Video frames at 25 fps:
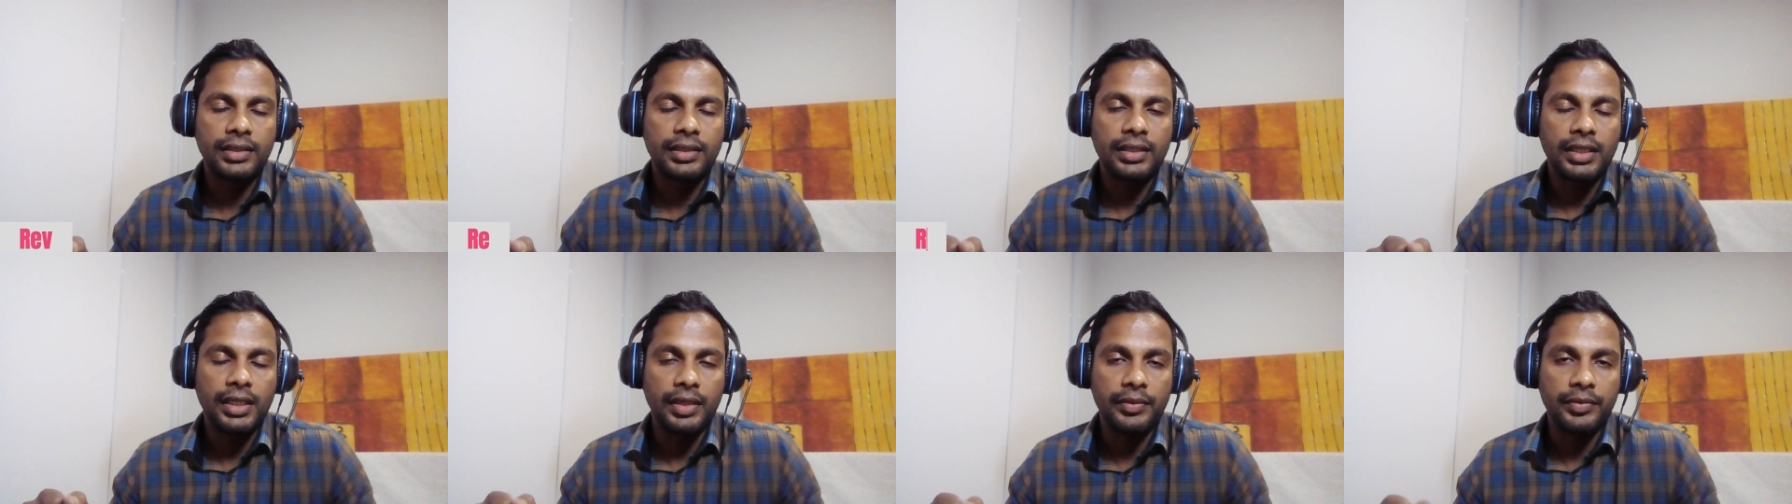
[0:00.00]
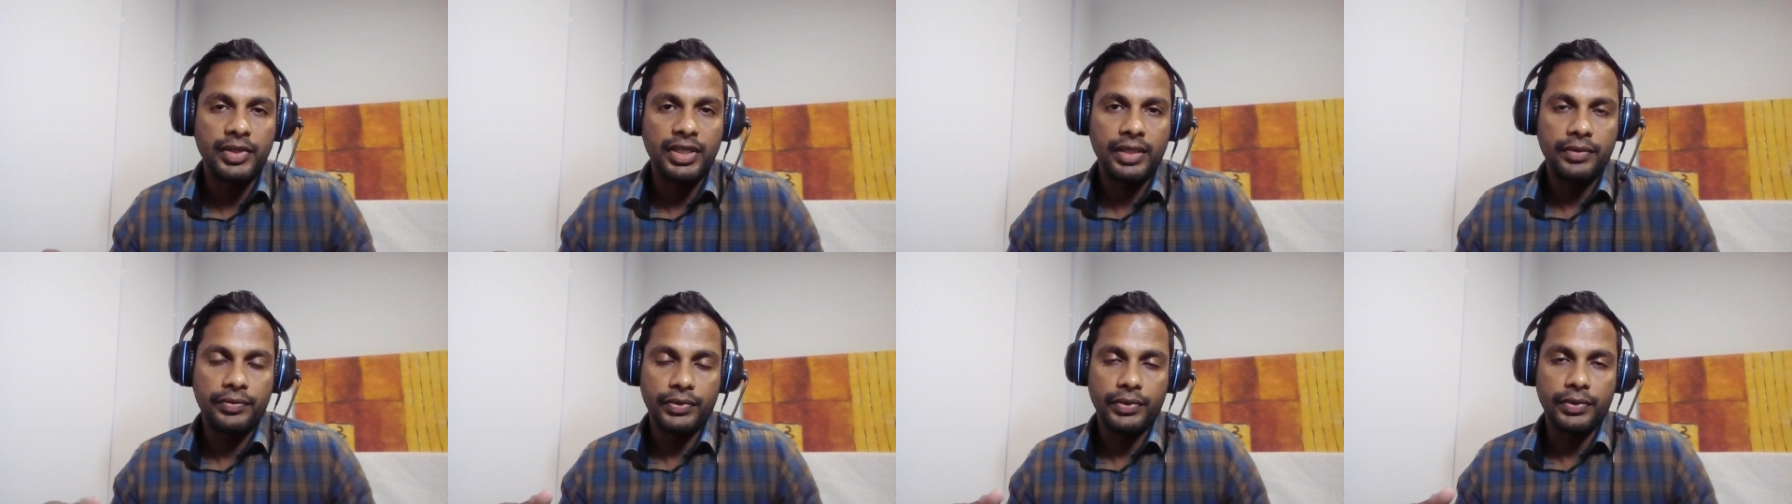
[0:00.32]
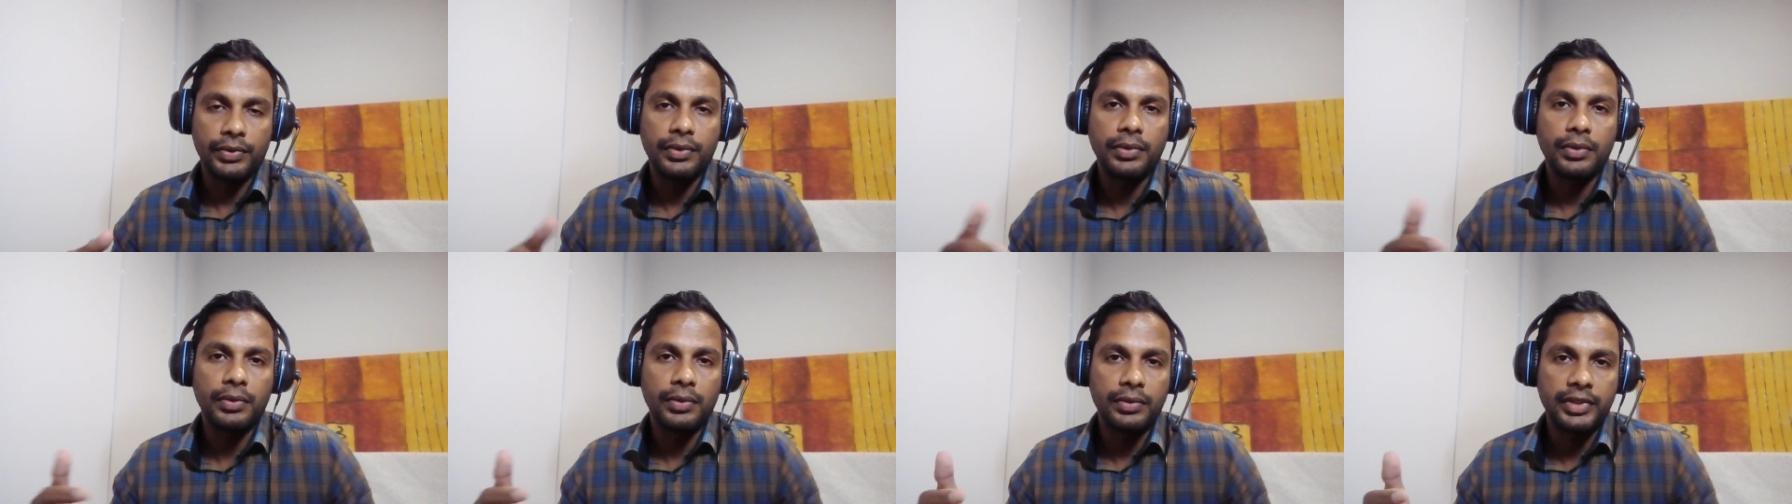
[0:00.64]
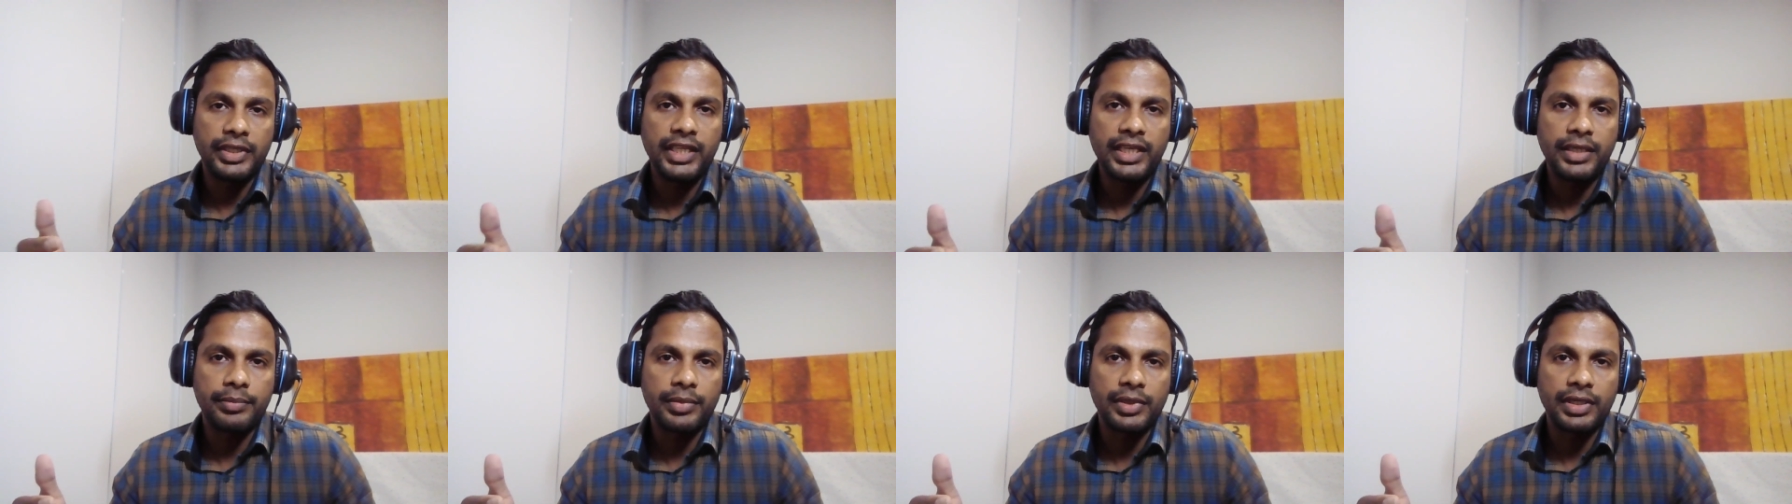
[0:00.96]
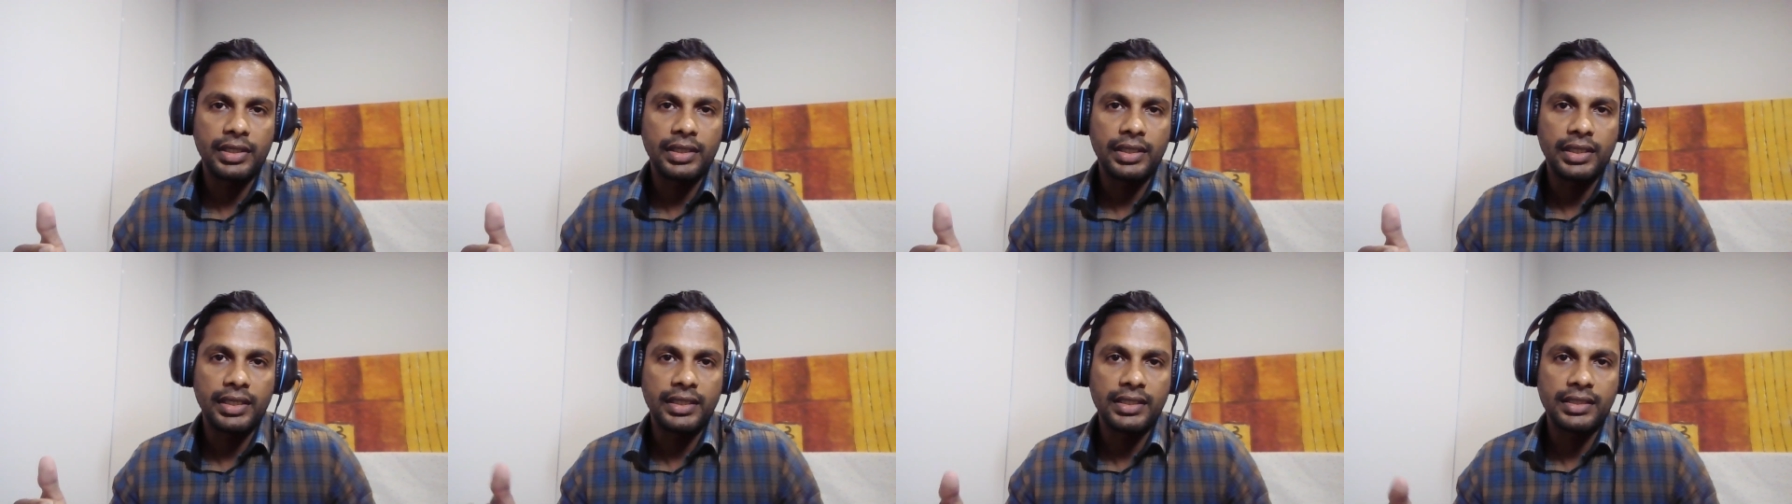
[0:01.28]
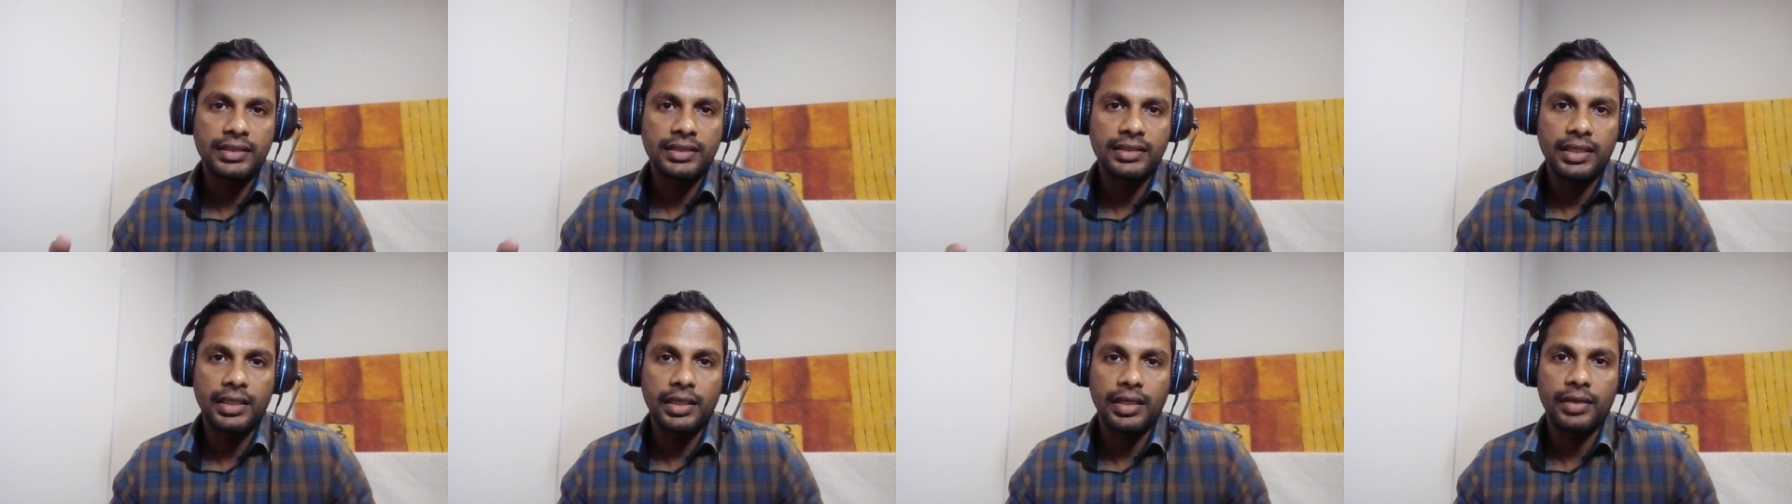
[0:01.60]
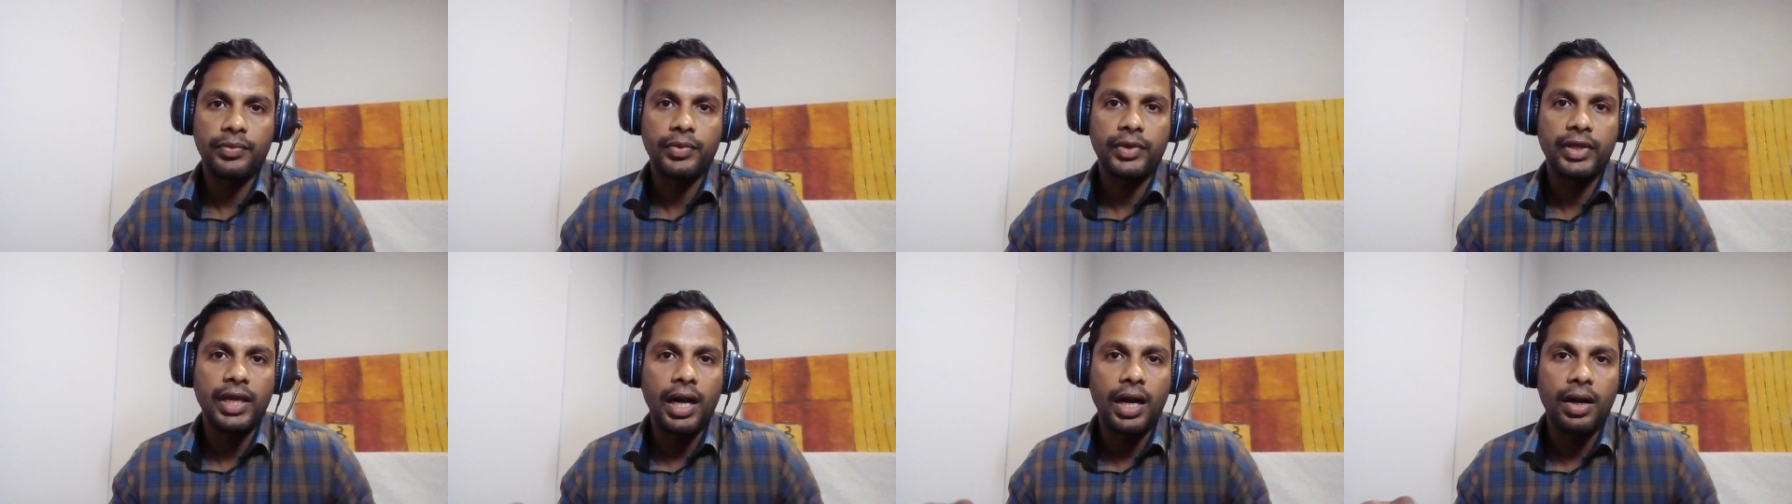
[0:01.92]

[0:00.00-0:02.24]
Even if you go deeper, it is every